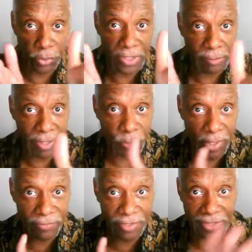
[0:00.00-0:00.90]
And sometimes we
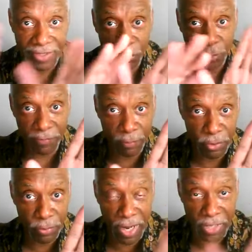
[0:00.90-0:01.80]
have to just get away from
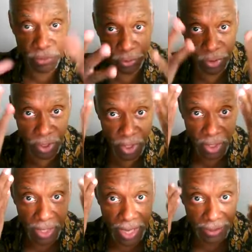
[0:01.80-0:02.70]
the crowd so
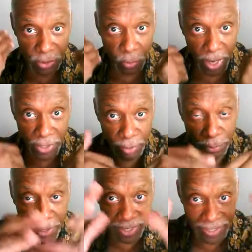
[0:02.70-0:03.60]
God can quiet our
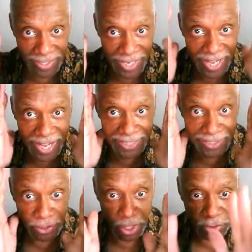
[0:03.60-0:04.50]
brain and he
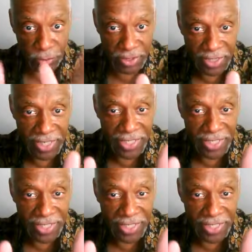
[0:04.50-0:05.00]
can talk to us.